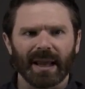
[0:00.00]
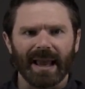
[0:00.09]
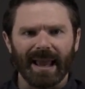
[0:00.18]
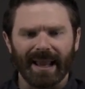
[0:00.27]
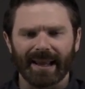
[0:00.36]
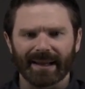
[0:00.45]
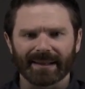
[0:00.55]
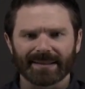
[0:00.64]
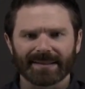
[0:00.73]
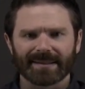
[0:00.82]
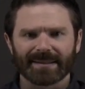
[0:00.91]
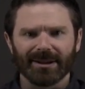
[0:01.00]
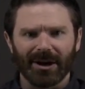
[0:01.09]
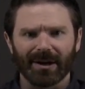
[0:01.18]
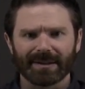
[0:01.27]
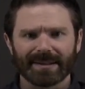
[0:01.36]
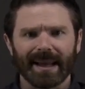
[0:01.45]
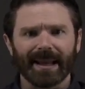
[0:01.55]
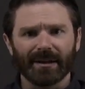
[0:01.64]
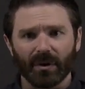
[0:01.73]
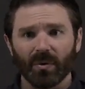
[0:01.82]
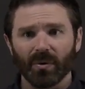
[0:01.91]
ands, nots,
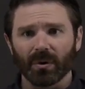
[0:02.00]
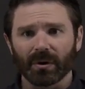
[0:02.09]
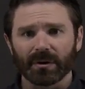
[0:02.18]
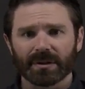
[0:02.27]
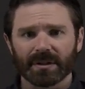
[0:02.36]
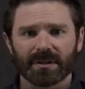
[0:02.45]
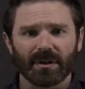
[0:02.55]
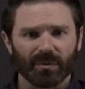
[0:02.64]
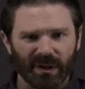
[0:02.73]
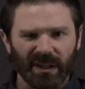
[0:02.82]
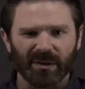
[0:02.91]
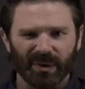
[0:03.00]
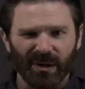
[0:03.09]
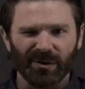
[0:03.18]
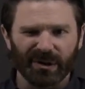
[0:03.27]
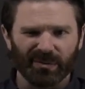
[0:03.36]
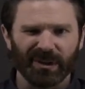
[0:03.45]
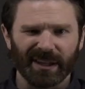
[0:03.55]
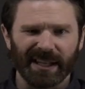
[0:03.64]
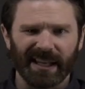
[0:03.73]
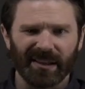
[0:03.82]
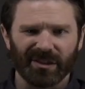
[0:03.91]
and ors. So really, we only really
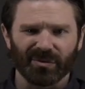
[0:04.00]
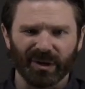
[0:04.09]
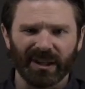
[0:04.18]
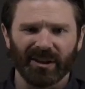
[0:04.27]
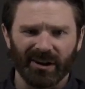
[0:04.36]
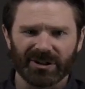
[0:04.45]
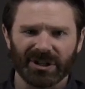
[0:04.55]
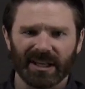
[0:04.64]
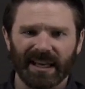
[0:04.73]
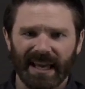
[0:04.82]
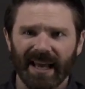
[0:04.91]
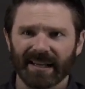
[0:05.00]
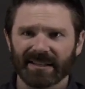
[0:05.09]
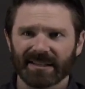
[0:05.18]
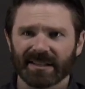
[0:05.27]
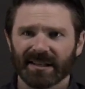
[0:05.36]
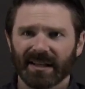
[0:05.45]
need 3 logic gates.